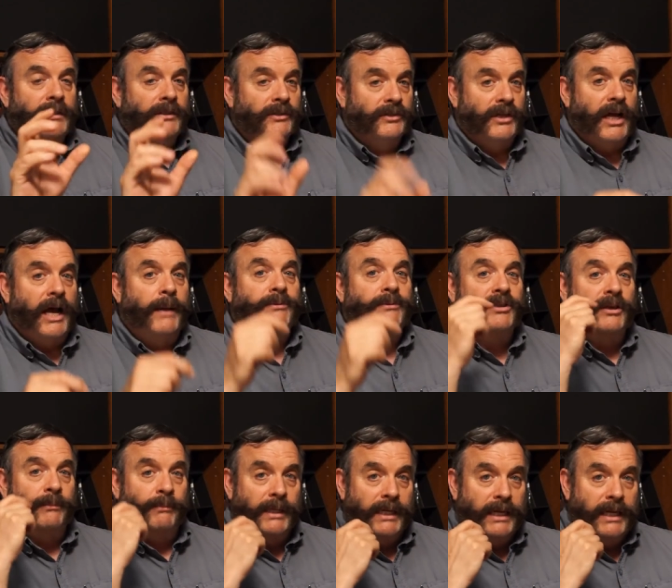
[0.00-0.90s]
Stop
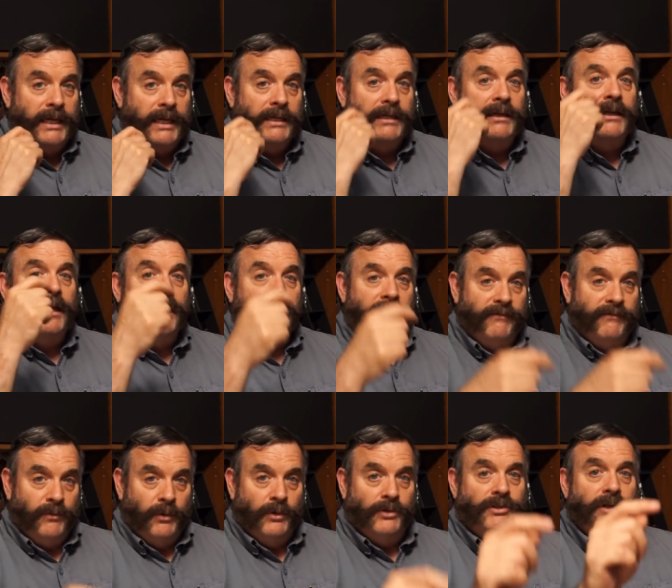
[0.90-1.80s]
sipping in and
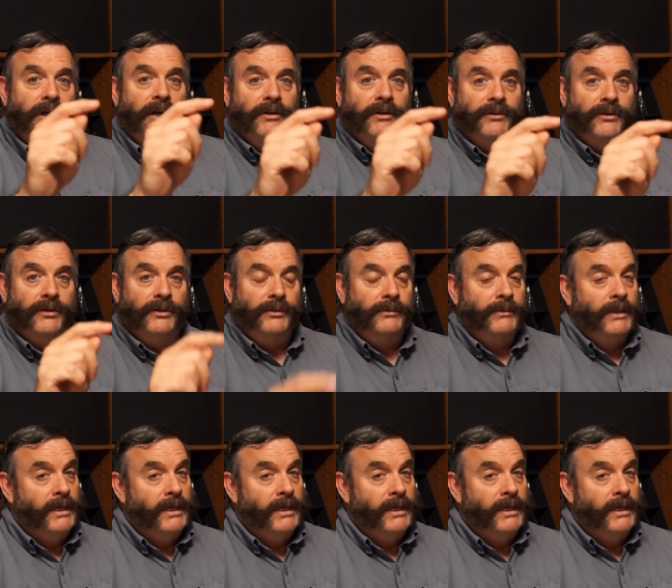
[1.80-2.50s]
force the air through.